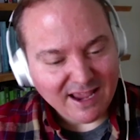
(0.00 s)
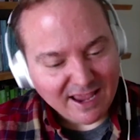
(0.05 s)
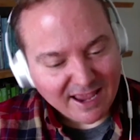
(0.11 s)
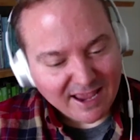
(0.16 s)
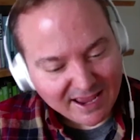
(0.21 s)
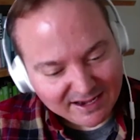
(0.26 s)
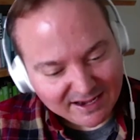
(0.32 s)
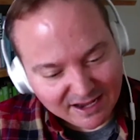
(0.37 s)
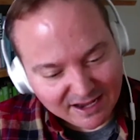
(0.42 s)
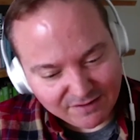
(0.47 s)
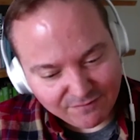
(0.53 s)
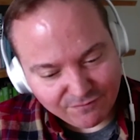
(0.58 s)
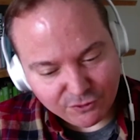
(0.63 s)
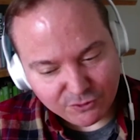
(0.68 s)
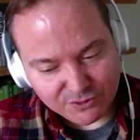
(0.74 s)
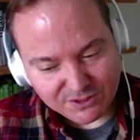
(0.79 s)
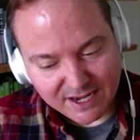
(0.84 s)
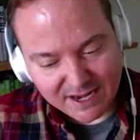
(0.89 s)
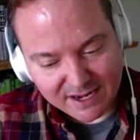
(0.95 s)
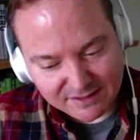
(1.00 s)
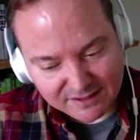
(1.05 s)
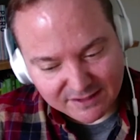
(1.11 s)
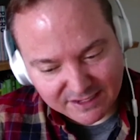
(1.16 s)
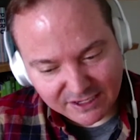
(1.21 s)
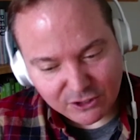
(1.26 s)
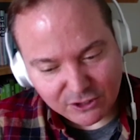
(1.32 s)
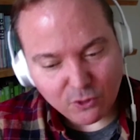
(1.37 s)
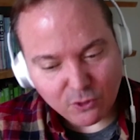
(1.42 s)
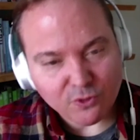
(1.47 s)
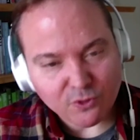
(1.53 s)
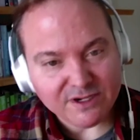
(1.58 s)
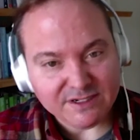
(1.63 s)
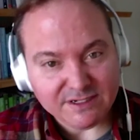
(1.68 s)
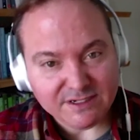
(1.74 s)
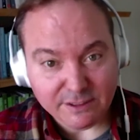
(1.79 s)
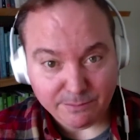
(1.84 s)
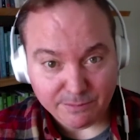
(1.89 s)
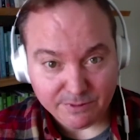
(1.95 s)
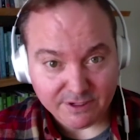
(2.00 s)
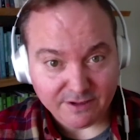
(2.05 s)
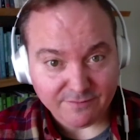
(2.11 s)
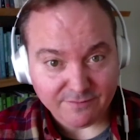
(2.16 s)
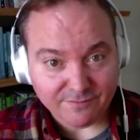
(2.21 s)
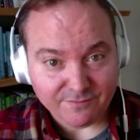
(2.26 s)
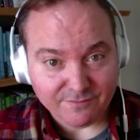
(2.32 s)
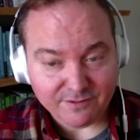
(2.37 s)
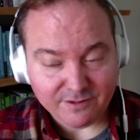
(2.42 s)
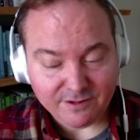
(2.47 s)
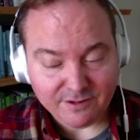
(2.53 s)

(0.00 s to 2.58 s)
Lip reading: And if you take the inquiry deep enough,